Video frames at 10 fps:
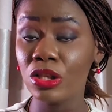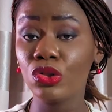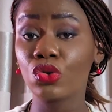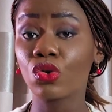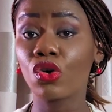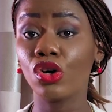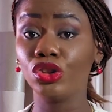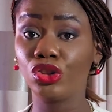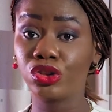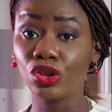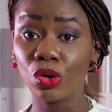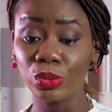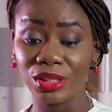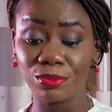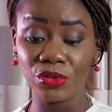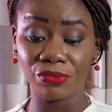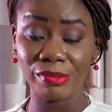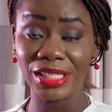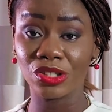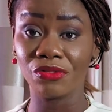to control the
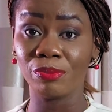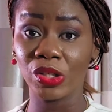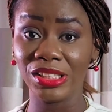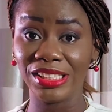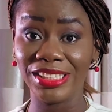movement of money.